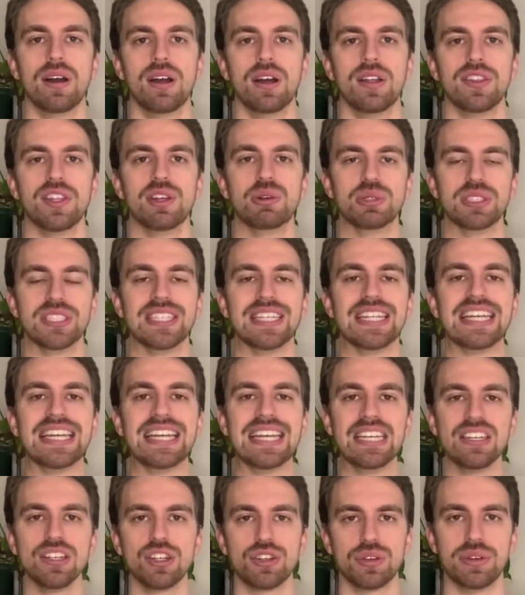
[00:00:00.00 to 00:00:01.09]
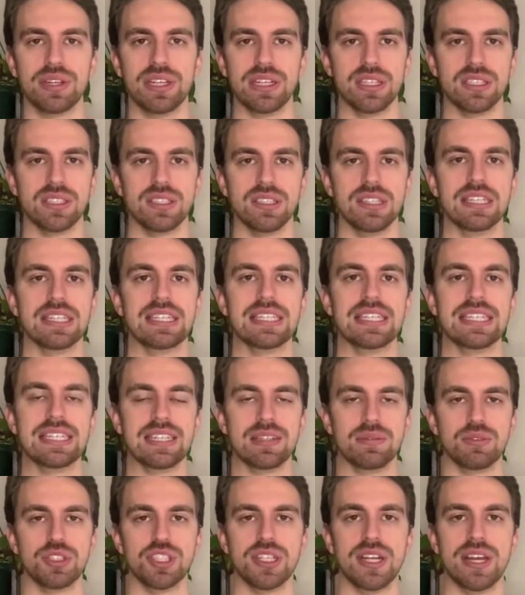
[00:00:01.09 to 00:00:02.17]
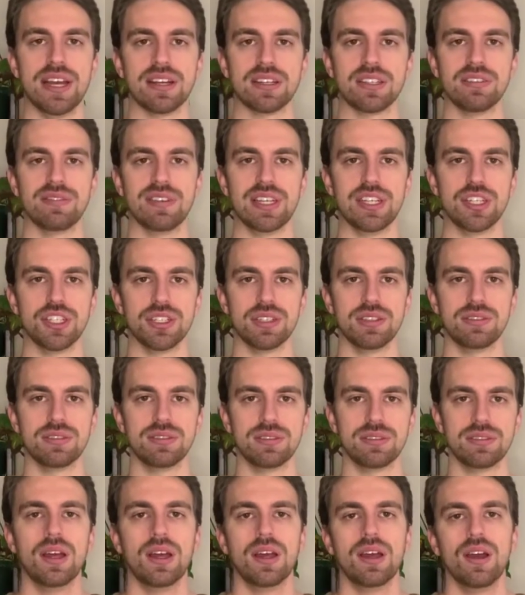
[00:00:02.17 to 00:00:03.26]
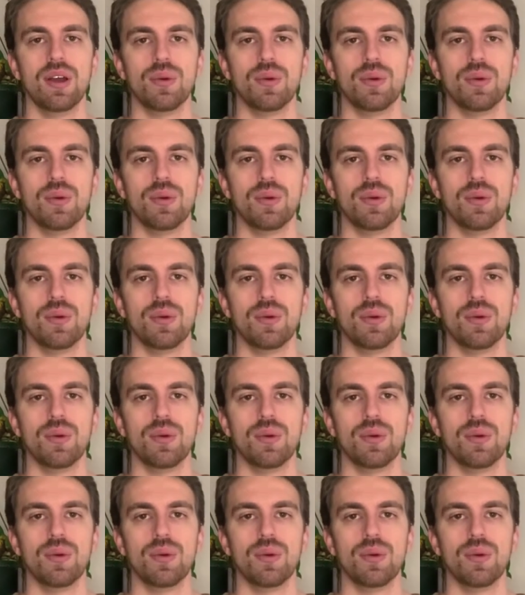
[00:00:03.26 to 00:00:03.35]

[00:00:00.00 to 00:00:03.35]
there was an increase in EMG activation.